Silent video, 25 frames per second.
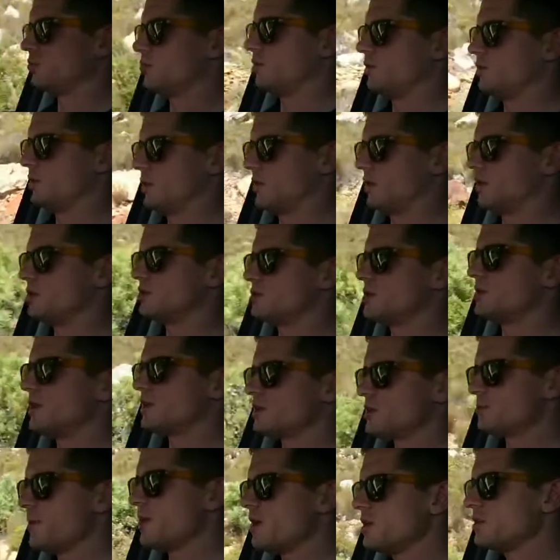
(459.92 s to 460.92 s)
ridiculously
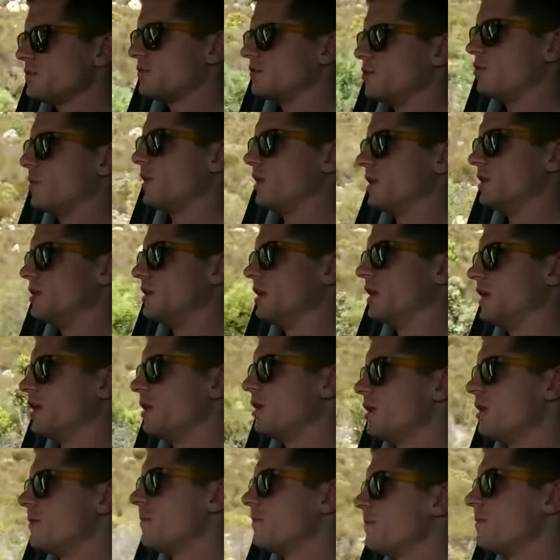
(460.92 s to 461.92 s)
expensive to maintain.
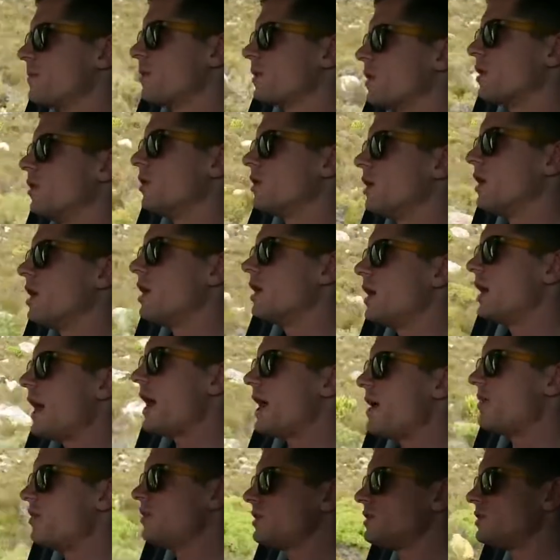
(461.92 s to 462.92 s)

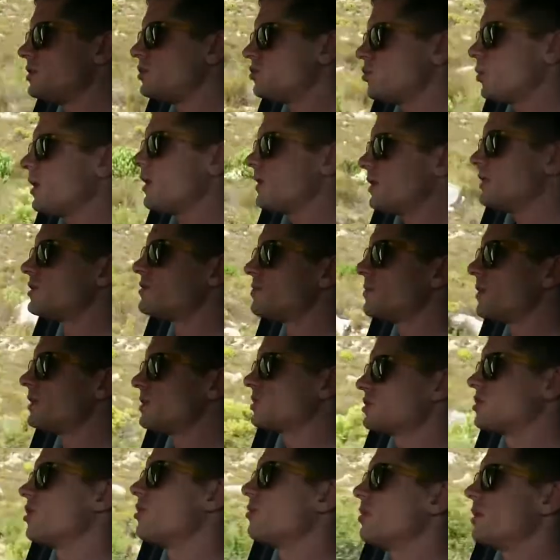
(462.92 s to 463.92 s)
And this is where this makes
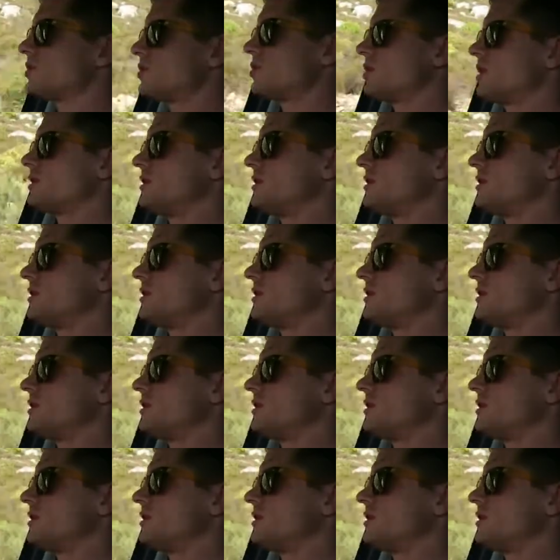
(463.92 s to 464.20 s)
so much